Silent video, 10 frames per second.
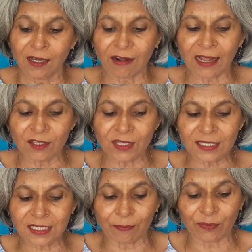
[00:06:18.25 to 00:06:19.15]
rather than
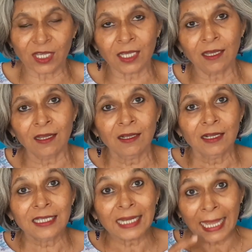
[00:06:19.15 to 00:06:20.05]
something
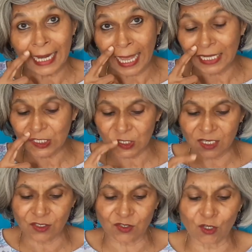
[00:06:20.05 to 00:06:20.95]
that
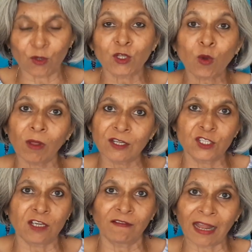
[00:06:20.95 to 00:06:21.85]
enhances, the
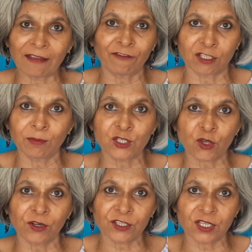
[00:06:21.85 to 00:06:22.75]
quality of life for the
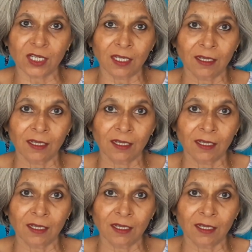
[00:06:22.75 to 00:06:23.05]
majority.